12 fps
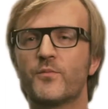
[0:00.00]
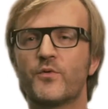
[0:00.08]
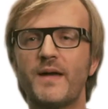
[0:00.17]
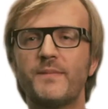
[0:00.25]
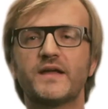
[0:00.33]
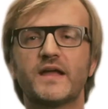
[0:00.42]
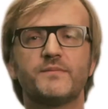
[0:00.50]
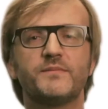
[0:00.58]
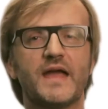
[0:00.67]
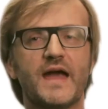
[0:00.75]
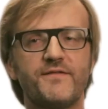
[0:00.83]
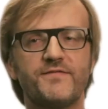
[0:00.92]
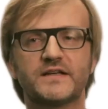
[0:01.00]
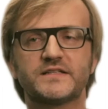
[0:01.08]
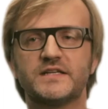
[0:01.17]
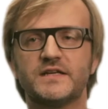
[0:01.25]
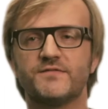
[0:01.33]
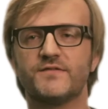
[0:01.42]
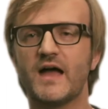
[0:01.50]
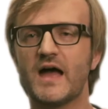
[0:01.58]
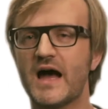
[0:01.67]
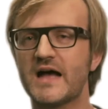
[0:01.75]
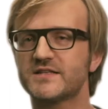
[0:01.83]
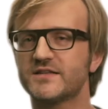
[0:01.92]
PrEP can be effective
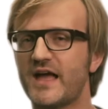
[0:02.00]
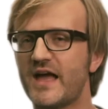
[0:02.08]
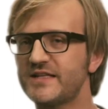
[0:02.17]
as an